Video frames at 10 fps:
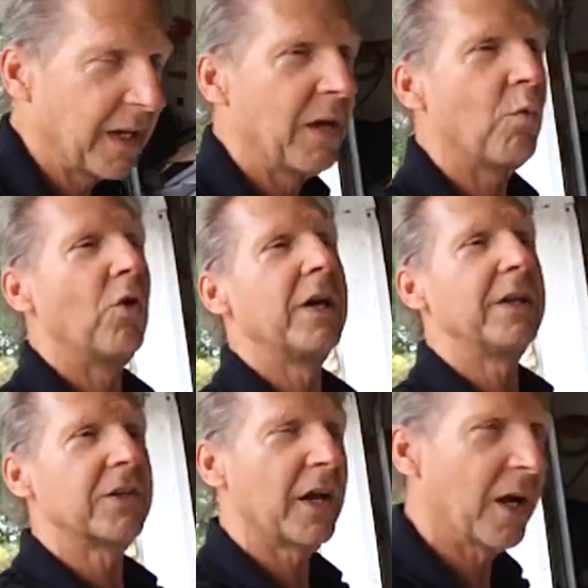it will
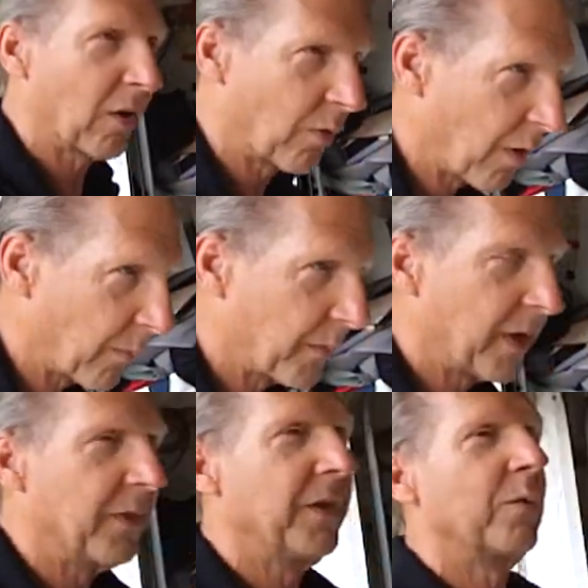heat the air up
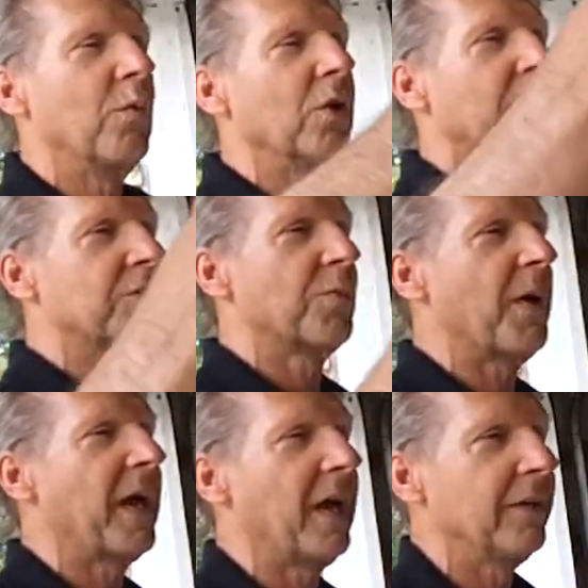and it will
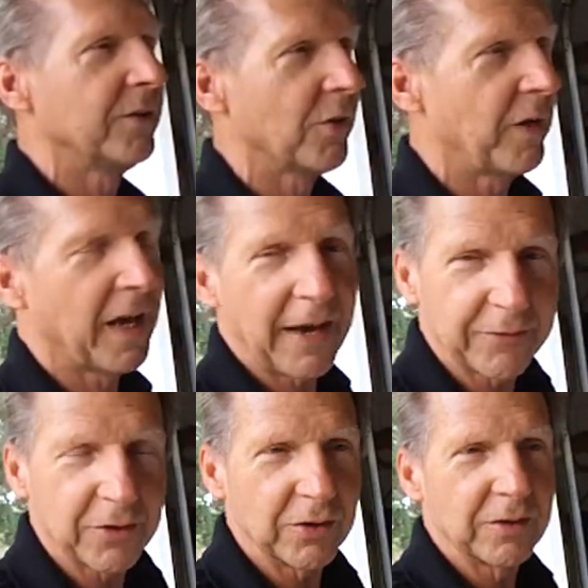expand. So you
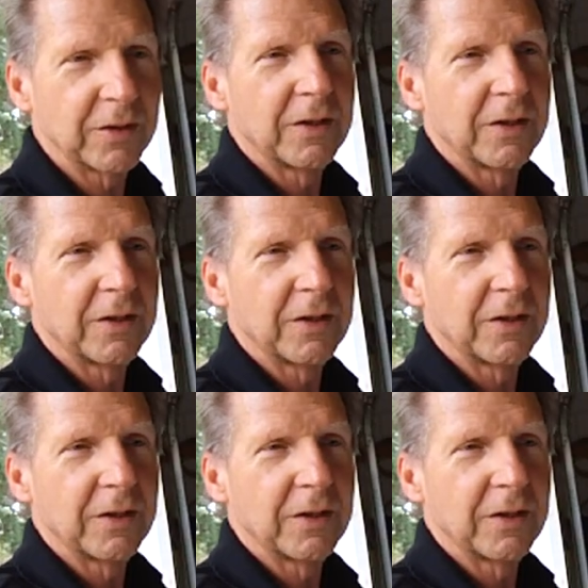have to